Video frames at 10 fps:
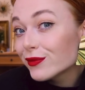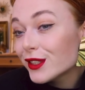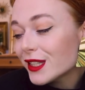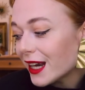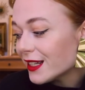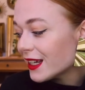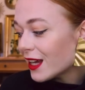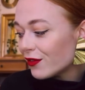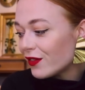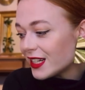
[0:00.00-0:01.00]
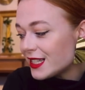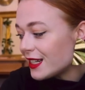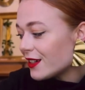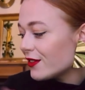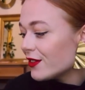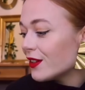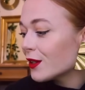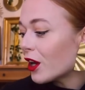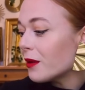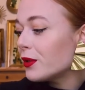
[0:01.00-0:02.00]
Starting to get festive.
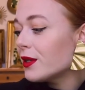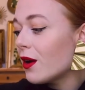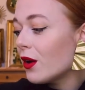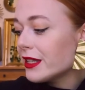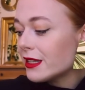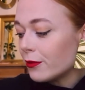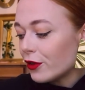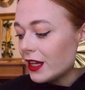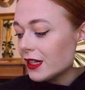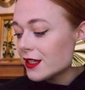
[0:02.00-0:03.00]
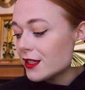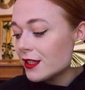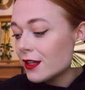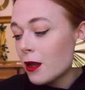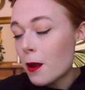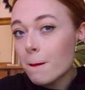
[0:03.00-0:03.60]
Gonna put on some rings,